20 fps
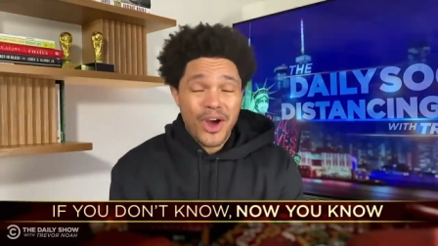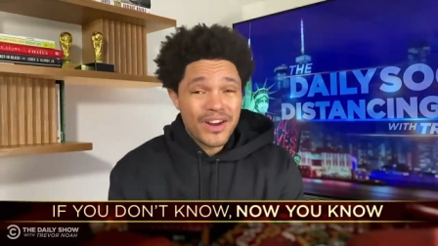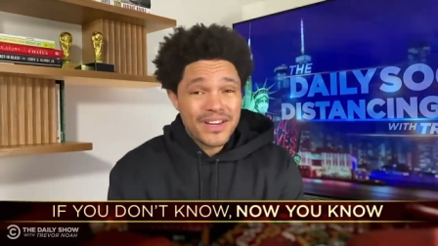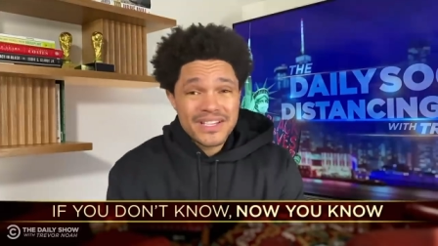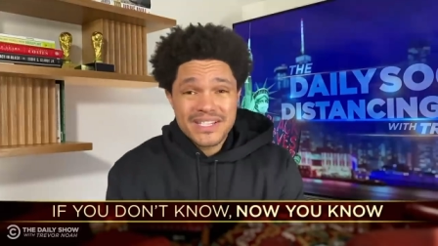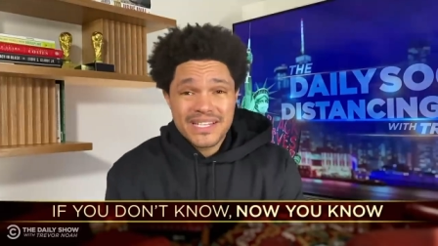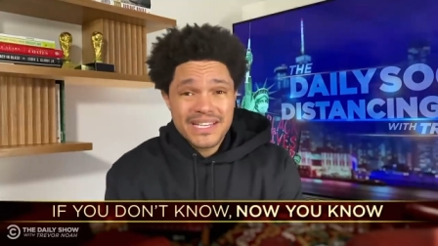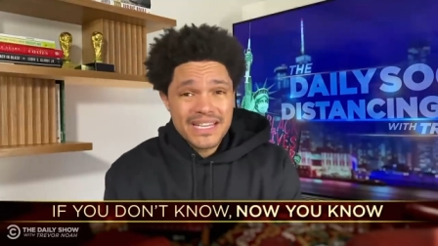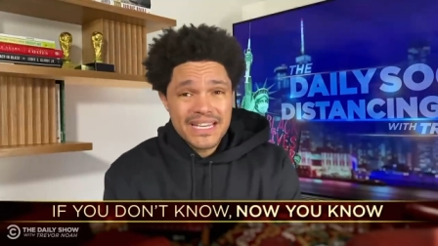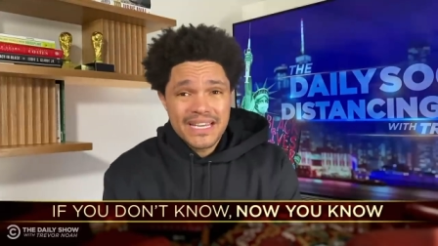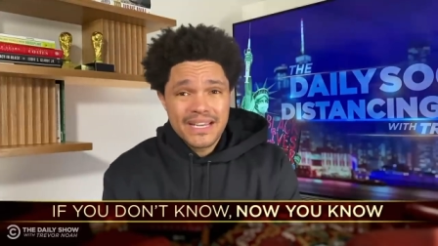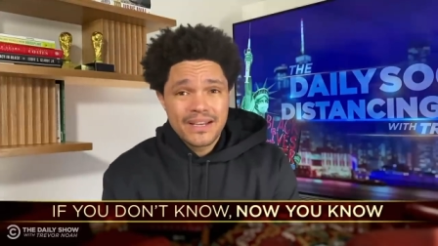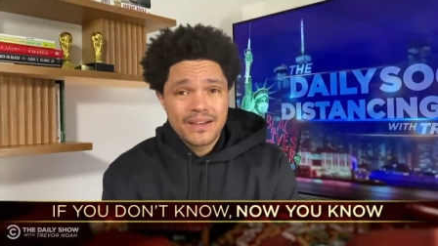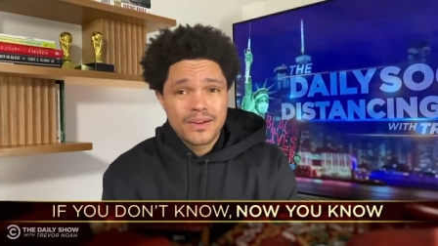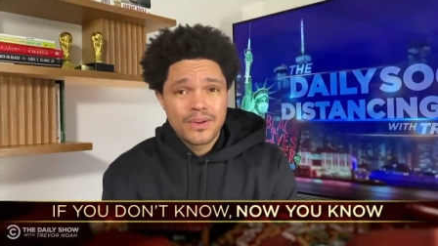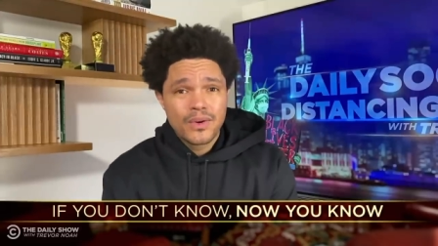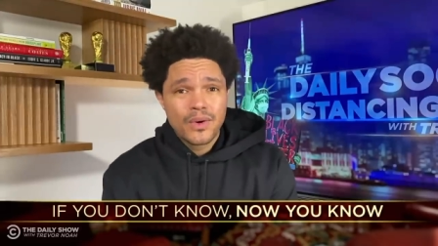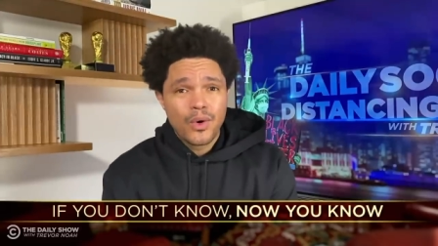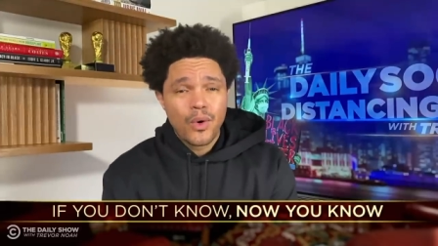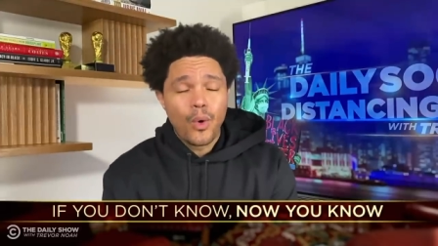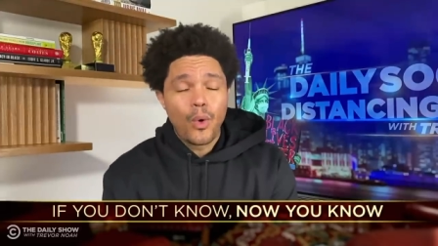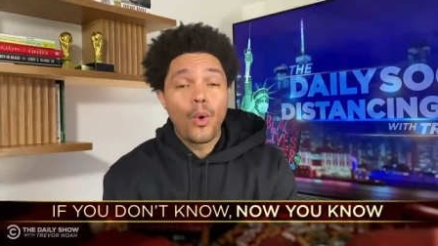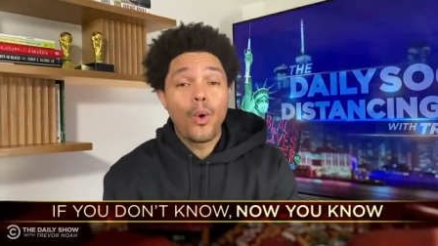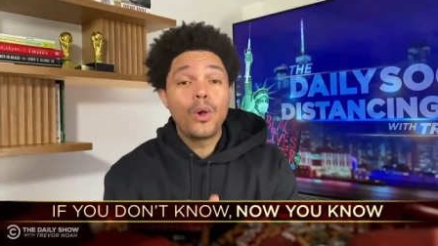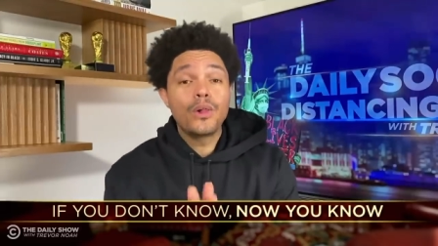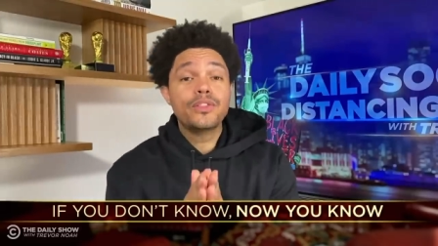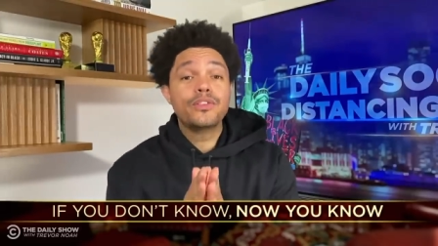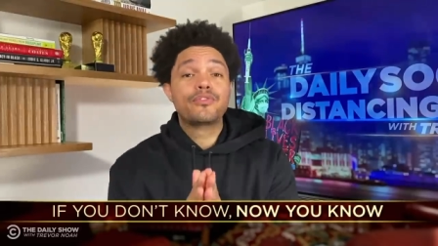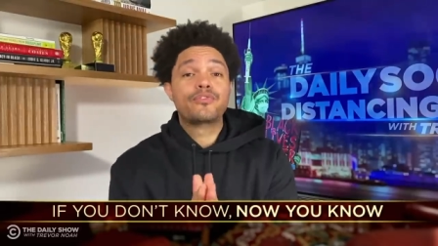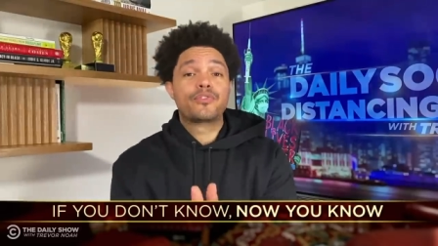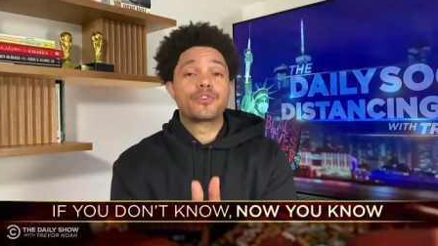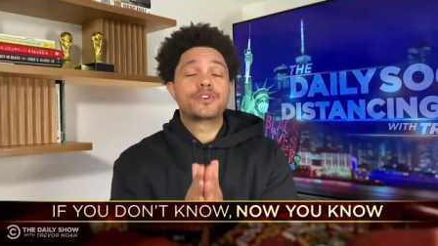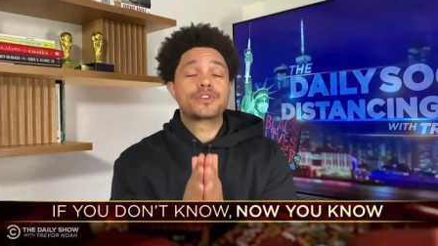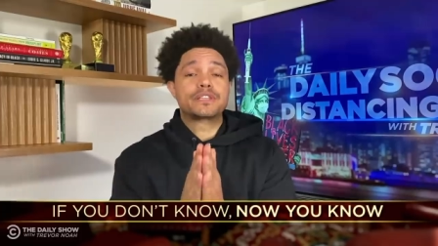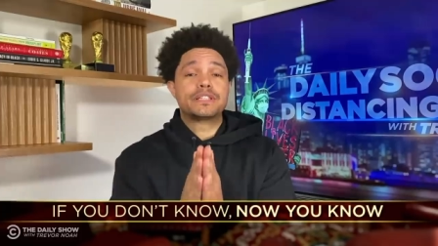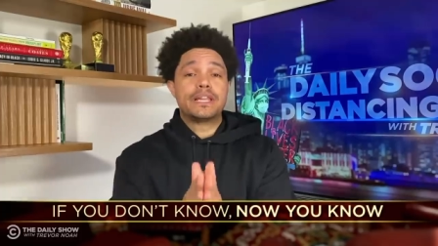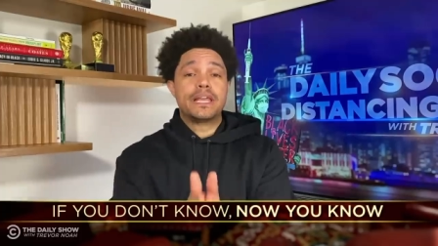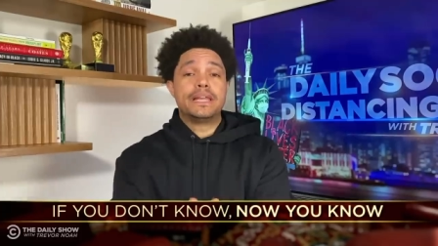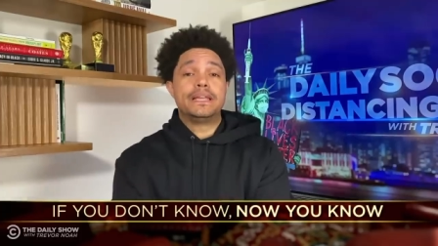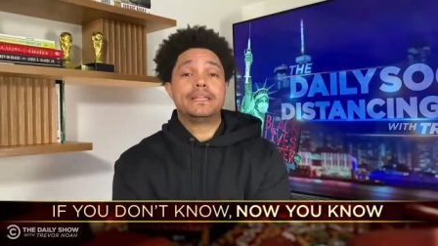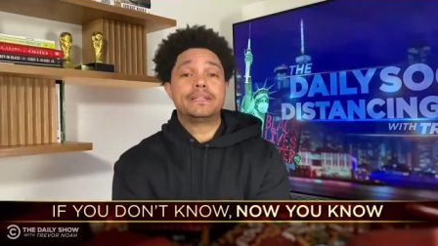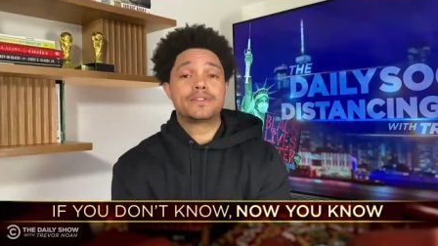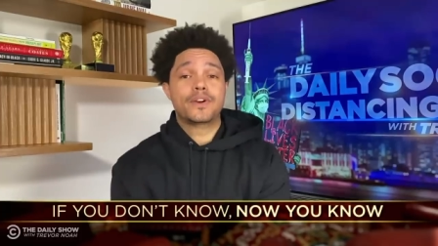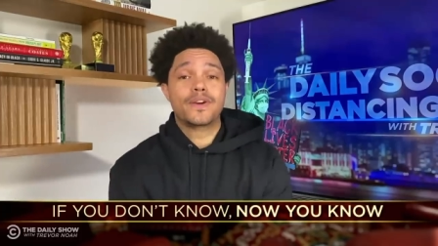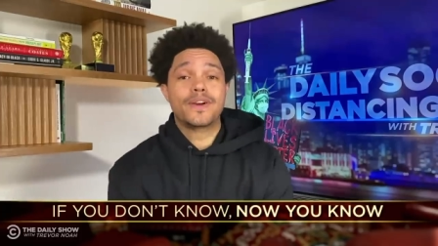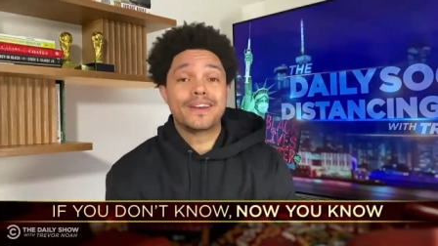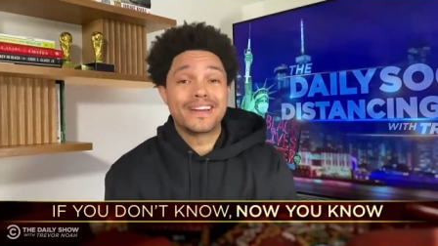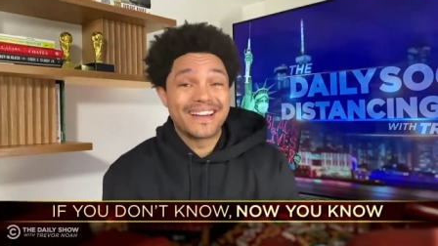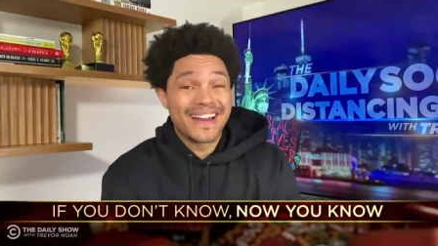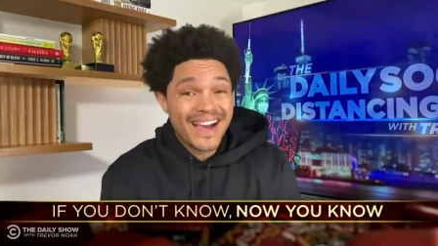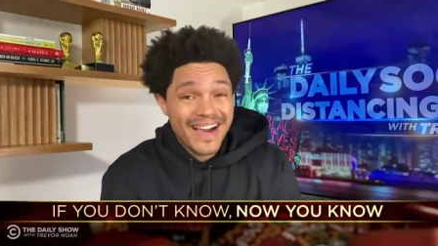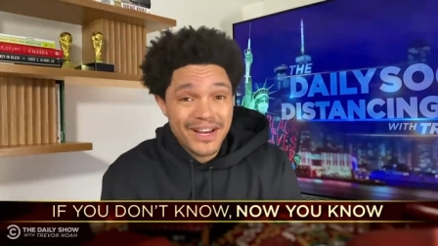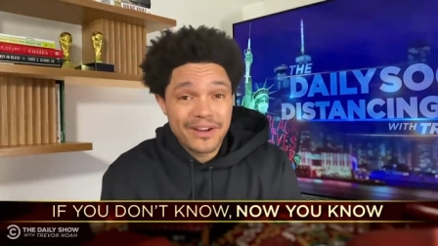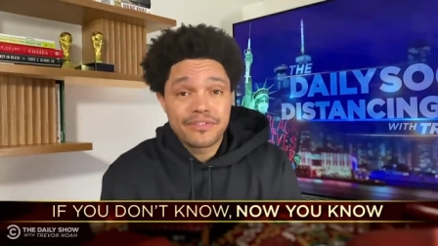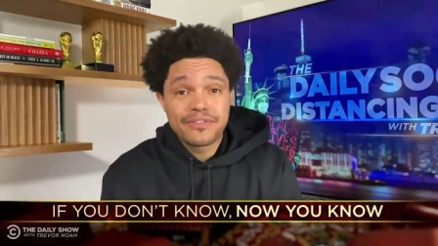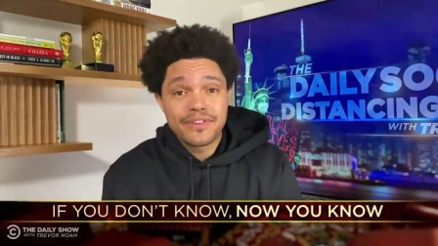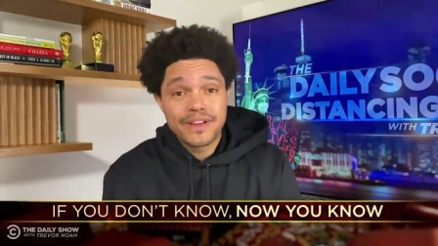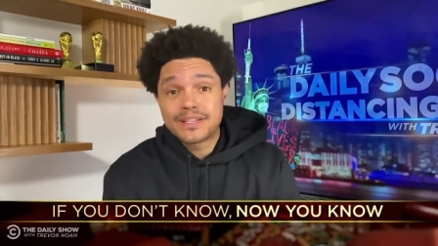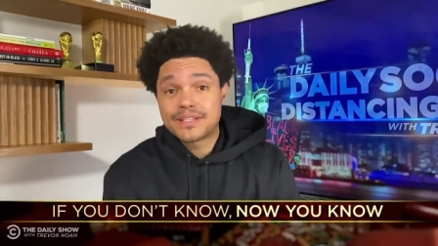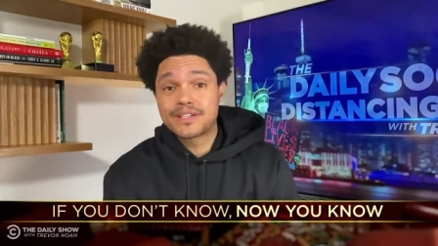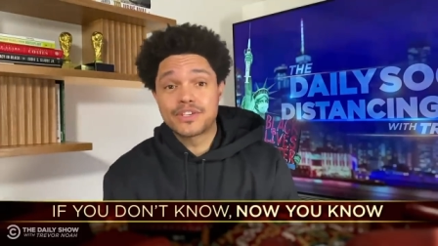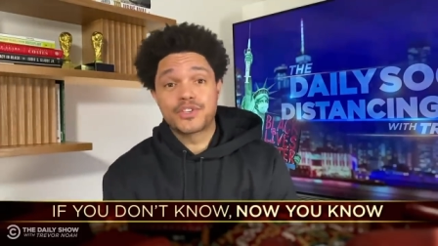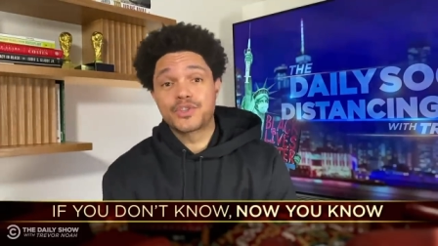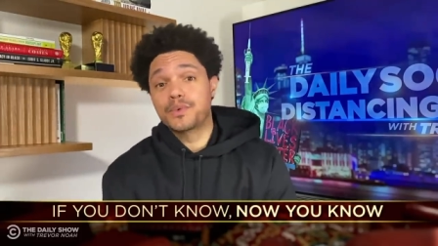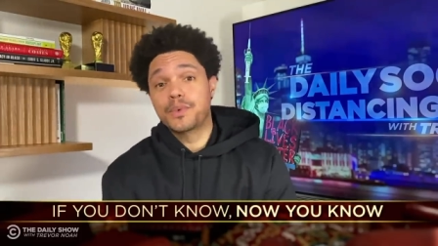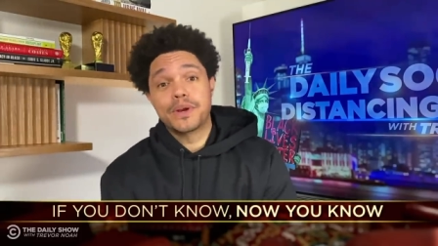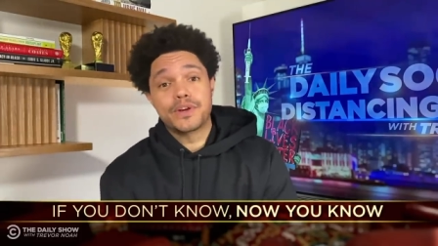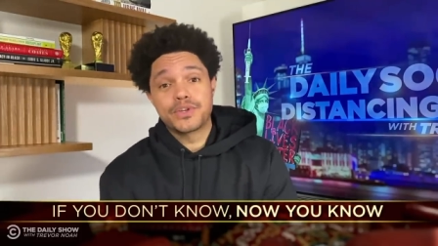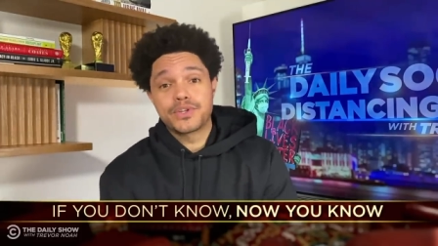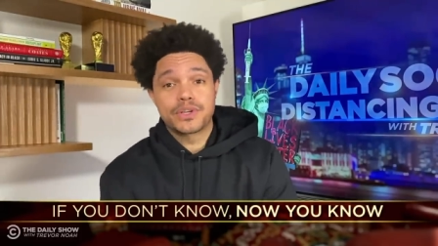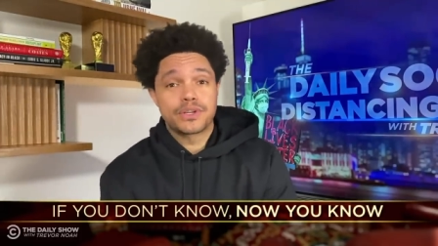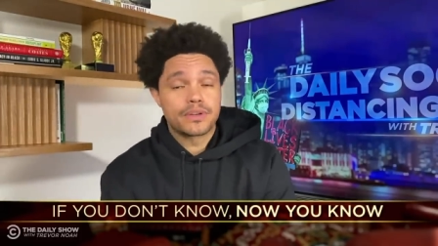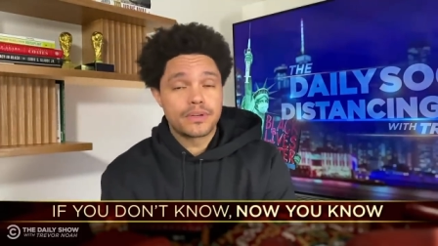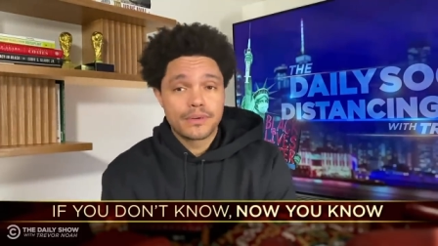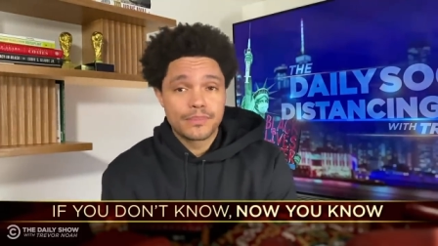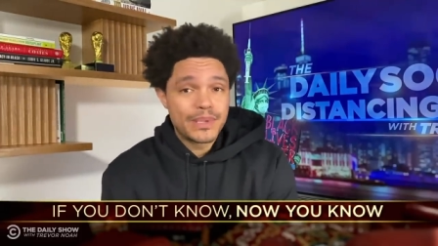honestly, all the first ladies are in an unfair situation,